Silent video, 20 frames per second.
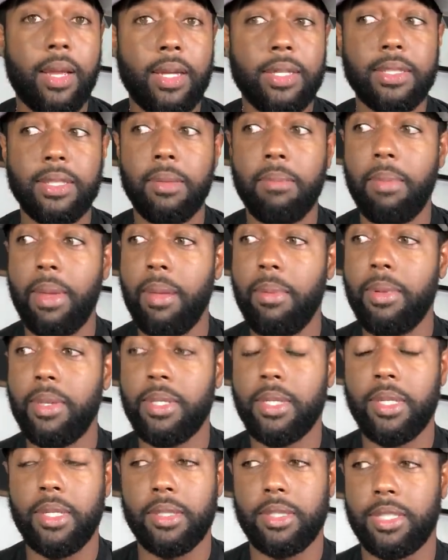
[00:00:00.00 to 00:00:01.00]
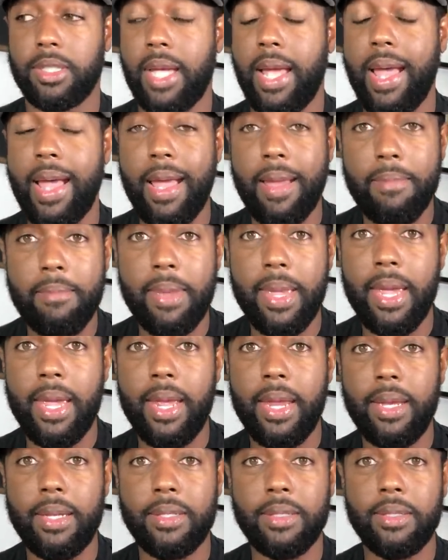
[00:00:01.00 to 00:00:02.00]
I said, maybe it's her side
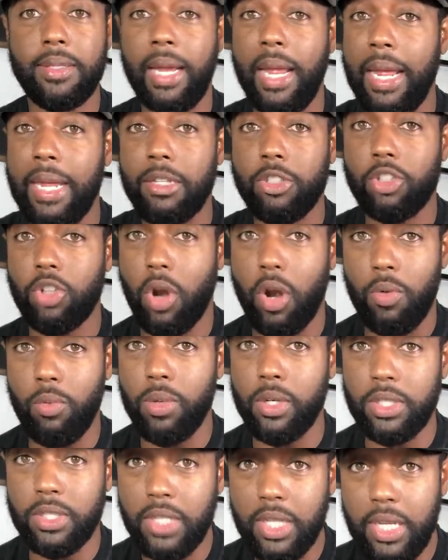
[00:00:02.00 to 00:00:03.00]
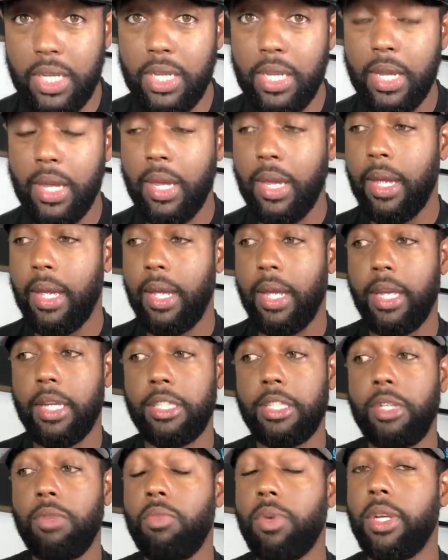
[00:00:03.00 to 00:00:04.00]
man name start with a T and
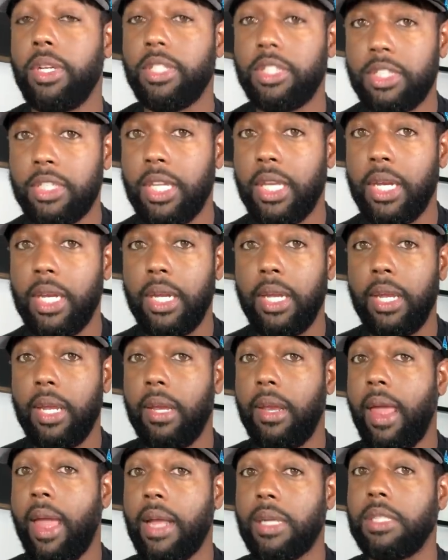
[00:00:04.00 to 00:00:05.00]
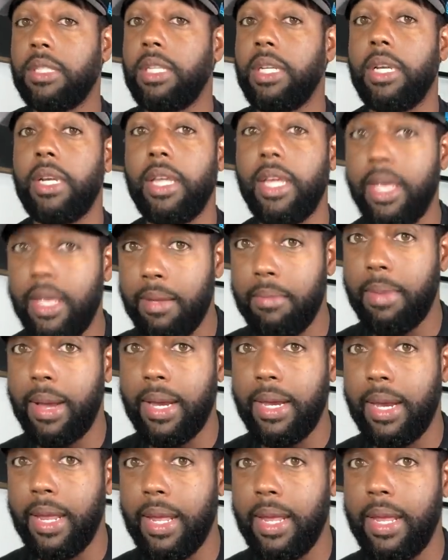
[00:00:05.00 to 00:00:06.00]
she went to send it and accidentally hit my
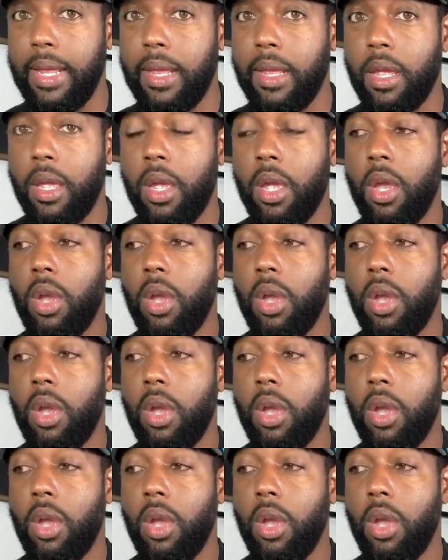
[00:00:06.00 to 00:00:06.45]
name.